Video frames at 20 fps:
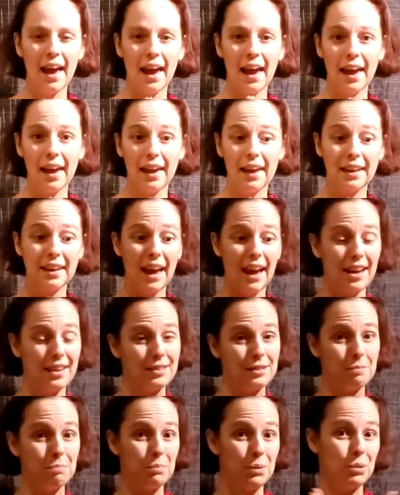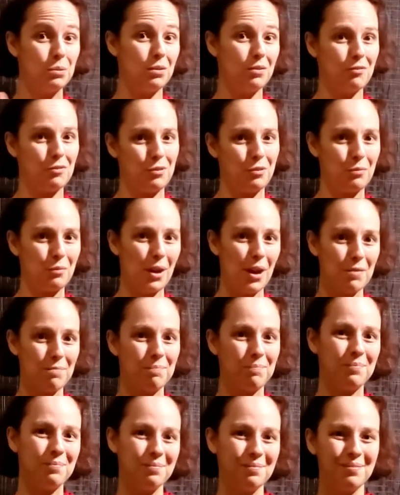and has a beautiful rim.
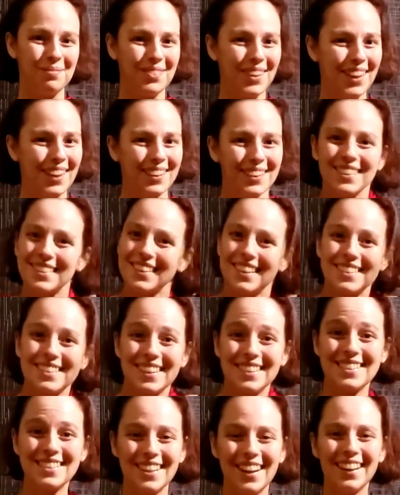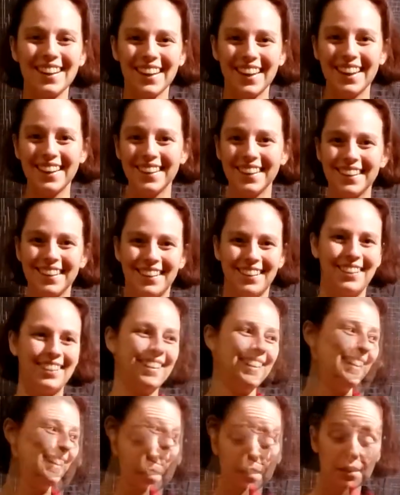So let's get started.
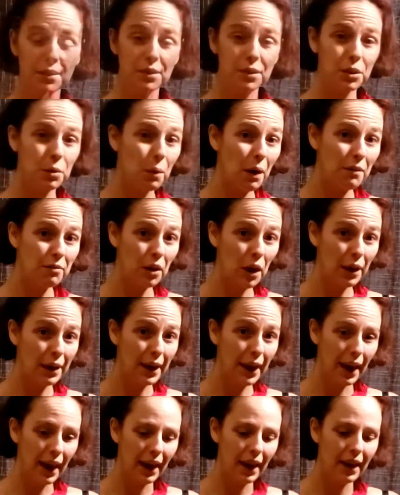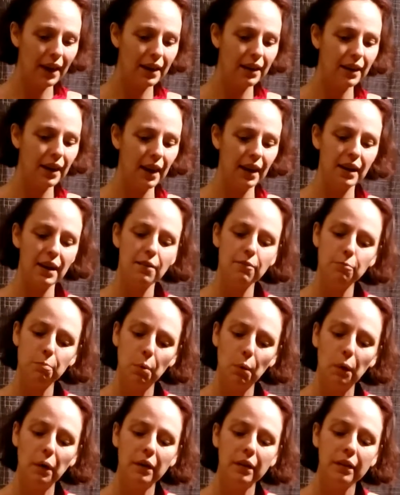So I've gone ahead and I've
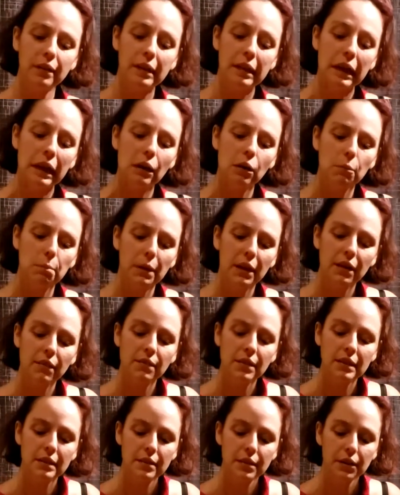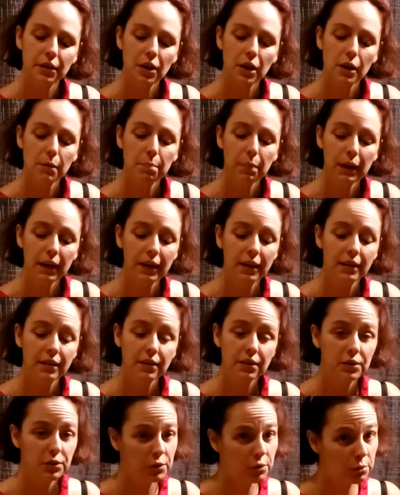poured a little bit of the syrup
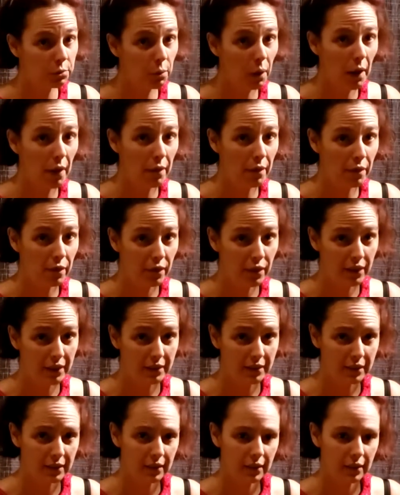into this